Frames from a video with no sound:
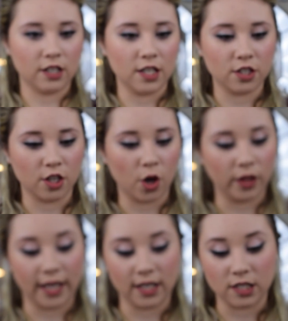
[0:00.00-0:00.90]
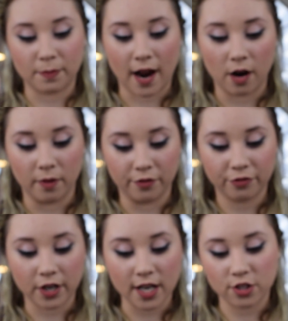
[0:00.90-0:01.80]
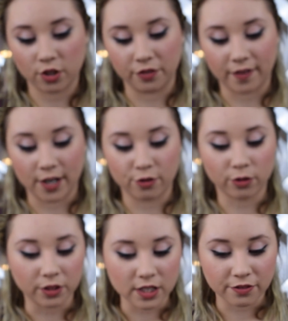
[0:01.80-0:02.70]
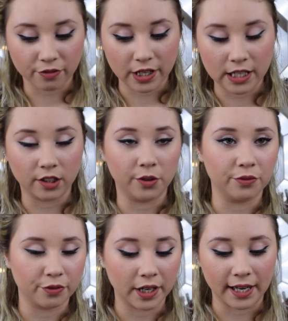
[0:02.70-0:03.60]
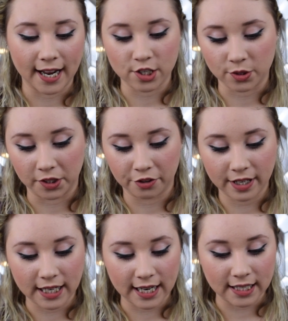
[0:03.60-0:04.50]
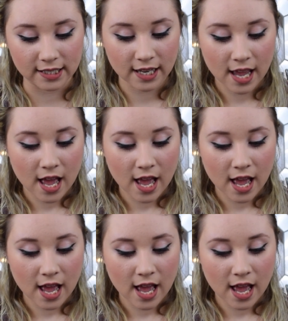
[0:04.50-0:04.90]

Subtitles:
you need to know, like it is paraben-free, certified cruelty-free, gluten-free, natural ingredients.